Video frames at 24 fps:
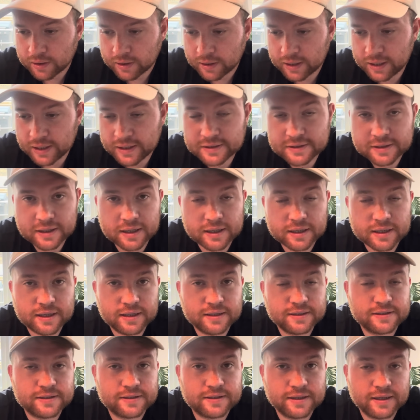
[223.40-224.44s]
Isak
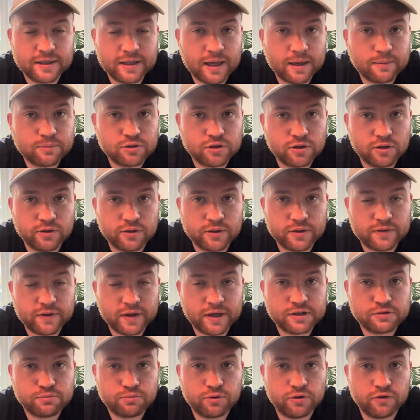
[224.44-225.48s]
is still absolutely
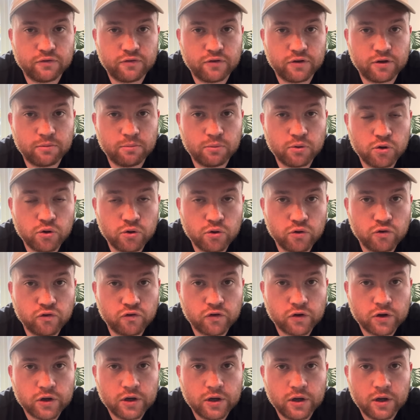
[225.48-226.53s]
desperate for the move.
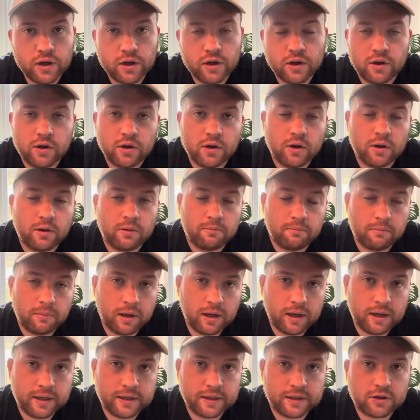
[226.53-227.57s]

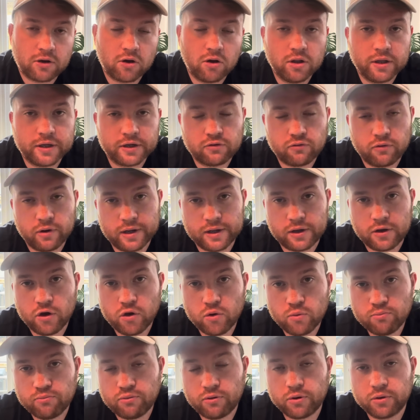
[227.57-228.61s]
My colleague Craig
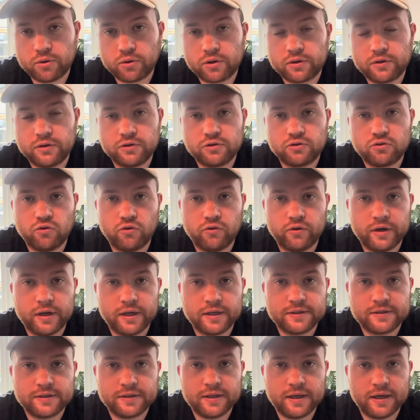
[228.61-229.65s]
Hope broke the story
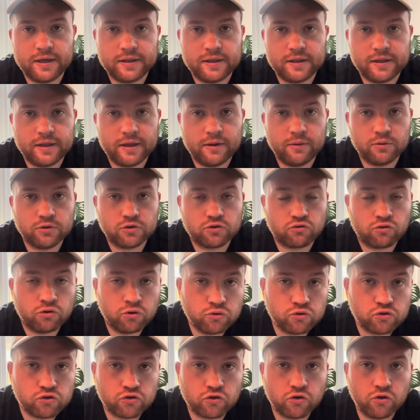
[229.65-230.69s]
yesterday that there was
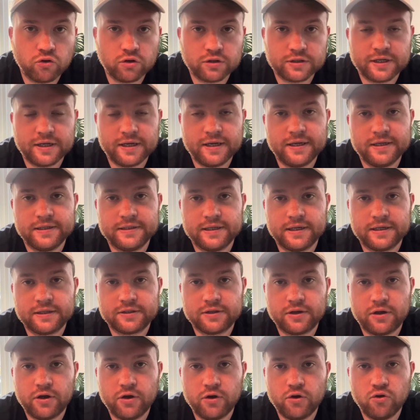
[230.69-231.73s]
crunch talks at Isak's
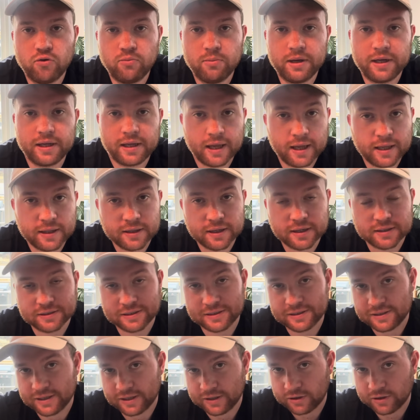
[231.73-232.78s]
home. Again, as I said